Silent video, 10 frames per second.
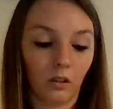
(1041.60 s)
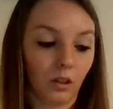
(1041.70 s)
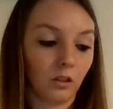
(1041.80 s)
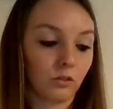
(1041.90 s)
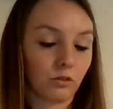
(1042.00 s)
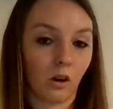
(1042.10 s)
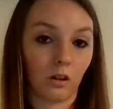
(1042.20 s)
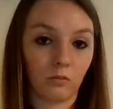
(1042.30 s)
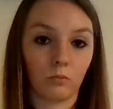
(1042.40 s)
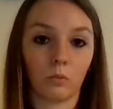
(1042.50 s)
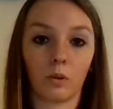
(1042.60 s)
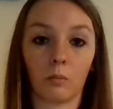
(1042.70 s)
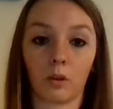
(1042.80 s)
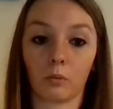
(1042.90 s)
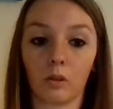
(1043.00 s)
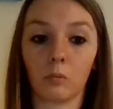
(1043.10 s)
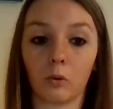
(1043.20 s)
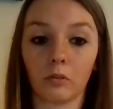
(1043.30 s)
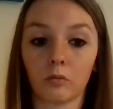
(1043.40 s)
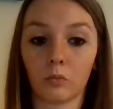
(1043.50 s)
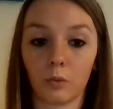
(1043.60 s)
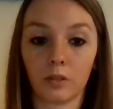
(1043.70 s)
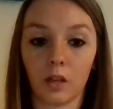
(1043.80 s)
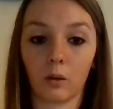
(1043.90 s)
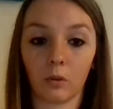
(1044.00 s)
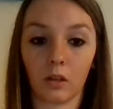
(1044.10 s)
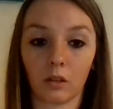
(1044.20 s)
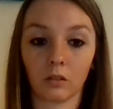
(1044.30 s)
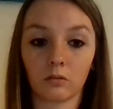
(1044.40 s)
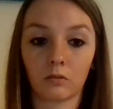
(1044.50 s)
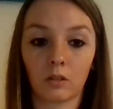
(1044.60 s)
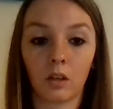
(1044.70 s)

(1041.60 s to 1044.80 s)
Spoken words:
Okay, John, what month were you born? What day, what year?